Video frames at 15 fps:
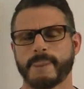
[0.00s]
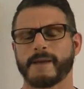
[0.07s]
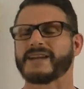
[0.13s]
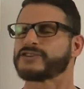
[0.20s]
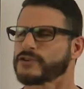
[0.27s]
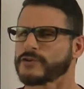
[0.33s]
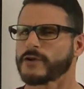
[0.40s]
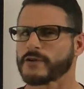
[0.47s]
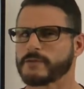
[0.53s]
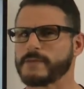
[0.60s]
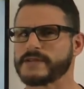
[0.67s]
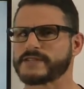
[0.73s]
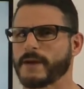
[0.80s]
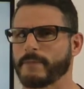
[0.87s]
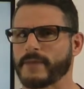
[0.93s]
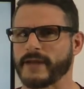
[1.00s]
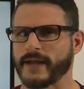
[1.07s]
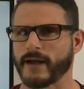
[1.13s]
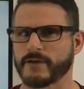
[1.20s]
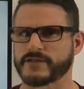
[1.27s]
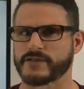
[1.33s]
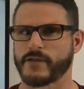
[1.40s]
It turned out to be something
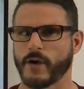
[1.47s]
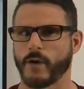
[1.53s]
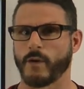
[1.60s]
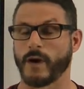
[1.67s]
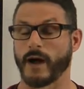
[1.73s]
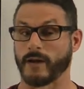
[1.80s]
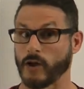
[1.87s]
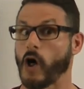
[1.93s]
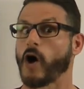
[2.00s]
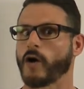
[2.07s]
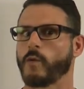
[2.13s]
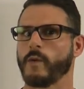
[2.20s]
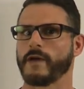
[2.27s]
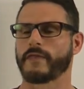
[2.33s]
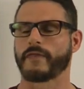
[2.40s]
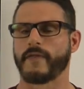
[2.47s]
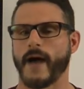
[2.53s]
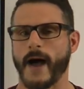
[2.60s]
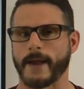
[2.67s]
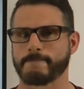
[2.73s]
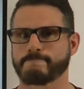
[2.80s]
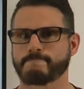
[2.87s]
else though, along with
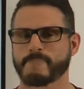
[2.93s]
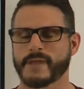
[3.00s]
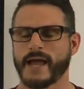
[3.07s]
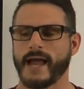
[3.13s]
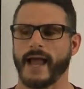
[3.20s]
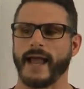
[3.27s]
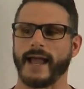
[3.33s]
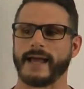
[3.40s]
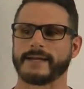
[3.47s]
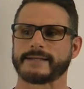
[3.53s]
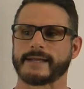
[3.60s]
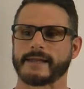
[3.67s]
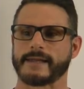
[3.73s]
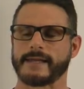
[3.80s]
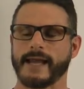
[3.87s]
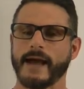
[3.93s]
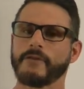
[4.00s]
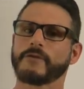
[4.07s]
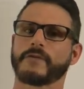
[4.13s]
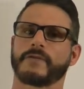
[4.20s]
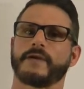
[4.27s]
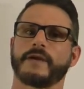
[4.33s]
that. And the
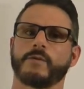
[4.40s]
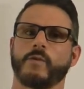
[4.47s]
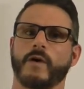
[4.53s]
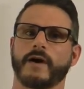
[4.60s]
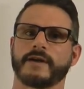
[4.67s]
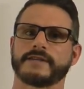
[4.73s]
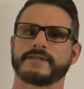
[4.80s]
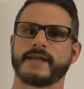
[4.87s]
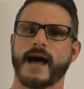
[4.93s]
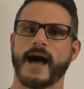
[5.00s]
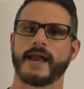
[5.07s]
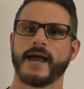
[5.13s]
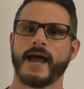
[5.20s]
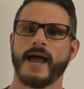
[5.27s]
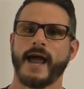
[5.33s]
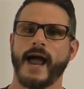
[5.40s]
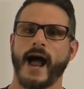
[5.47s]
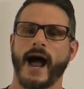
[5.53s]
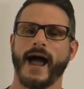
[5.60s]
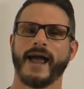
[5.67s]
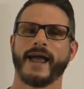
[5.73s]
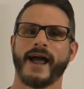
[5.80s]
other thing was that
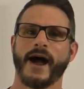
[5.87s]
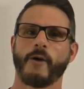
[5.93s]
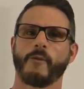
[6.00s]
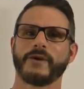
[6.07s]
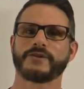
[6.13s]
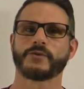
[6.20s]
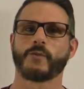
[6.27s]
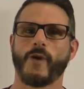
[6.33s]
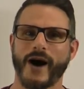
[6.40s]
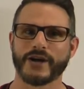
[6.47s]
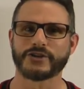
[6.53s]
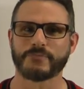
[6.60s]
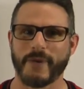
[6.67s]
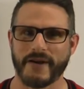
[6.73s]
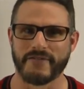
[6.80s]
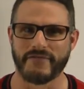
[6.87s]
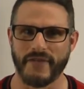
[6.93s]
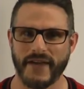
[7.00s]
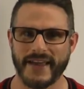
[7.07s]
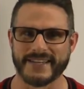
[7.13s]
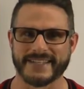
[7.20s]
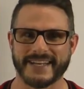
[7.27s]
I went to wash my
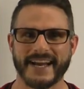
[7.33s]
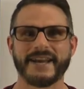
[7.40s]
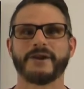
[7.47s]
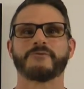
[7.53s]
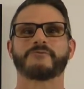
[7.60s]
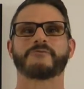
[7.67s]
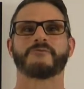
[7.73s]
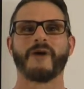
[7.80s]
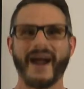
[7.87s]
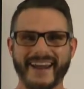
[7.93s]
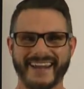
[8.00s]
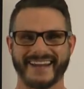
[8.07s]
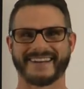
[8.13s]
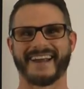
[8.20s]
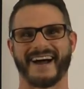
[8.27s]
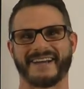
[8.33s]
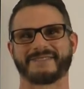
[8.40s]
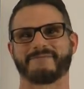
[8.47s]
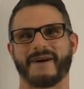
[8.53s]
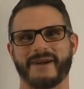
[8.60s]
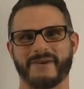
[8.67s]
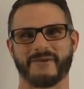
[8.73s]
face and I didn't
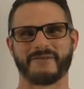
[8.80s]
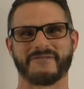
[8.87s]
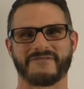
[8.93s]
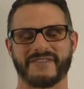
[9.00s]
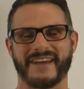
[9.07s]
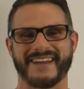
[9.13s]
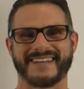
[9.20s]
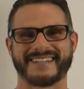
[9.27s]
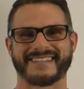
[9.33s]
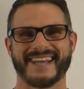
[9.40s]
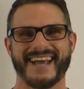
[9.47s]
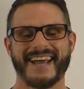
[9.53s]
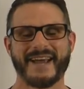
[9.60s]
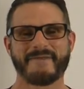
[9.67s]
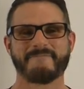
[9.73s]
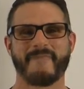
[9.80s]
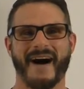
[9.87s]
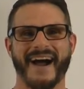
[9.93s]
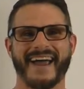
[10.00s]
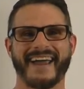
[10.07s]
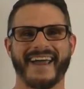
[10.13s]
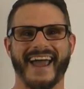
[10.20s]
recognize my own face.
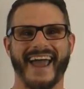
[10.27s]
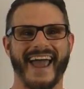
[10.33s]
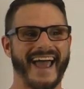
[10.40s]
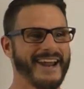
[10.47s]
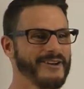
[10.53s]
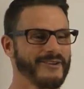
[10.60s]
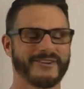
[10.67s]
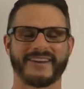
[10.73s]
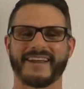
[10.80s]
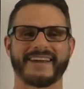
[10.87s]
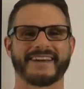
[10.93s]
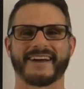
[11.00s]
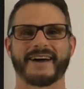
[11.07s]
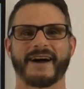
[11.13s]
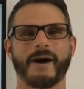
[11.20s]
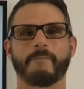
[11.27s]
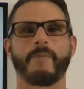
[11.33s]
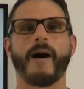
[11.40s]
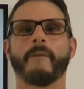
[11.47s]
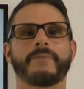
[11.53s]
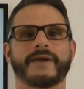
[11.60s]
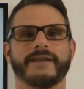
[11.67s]
My head looked like a
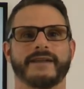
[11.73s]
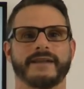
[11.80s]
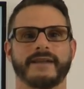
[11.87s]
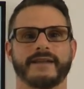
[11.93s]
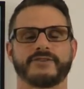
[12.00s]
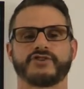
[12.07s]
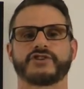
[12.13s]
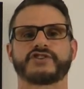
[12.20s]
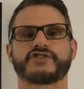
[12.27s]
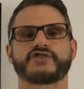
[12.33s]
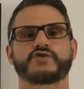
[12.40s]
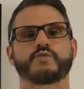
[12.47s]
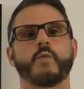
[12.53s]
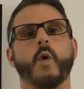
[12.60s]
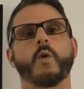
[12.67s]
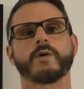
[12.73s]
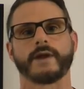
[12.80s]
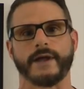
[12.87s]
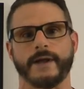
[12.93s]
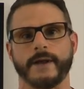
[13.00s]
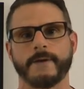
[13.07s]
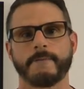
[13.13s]
pumpkin. It had just
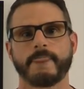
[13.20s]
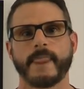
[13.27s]
swollen.